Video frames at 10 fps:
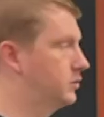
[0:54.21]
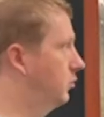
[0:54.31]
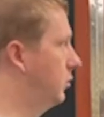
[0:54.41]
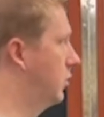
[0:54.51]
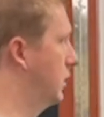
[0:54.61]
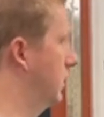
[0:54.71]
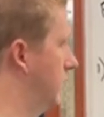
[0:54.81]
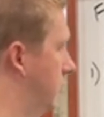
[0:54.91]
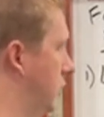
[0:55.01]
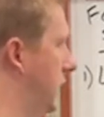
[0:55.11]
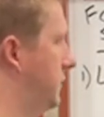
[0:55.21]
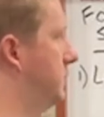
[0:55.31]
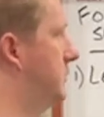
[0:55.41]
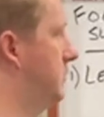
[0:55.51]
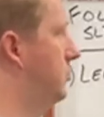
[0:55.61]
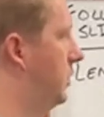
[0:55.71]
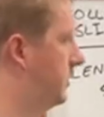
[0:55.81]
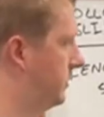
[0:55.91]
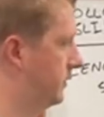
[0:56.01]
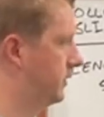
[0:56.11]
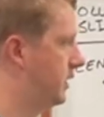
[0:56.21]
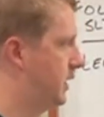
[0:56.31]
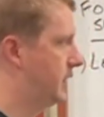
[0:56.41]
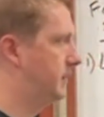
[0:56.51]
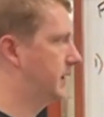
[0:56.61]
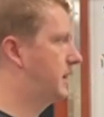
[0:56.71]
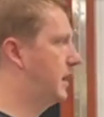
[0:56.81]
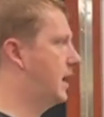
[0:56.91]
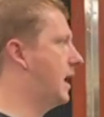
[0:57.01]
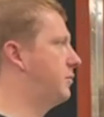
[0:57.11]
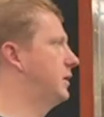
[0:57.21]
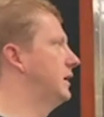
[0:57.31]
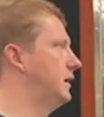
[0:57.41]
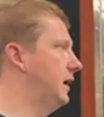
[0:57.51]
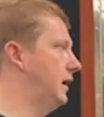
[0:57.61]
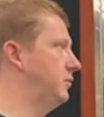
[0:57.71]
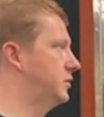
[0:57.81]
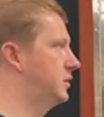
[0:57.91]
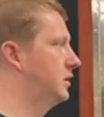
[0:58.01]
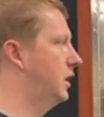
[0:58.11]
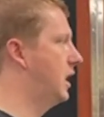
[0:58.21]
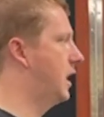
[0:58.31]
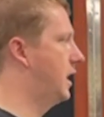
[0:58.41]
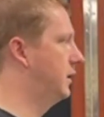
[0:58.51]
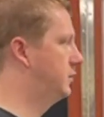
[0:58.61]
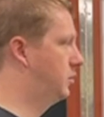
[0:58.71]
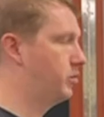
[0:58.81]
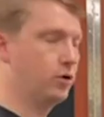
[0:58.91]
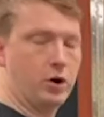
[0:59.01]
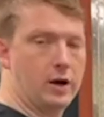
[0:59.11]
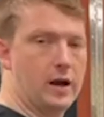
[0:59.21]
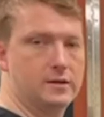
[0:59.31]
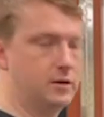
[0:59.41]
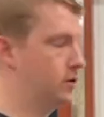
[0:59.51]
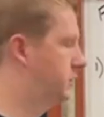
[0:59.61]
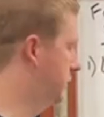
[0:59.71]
So we want to create some situations that can happen in games uh, to put our guys in those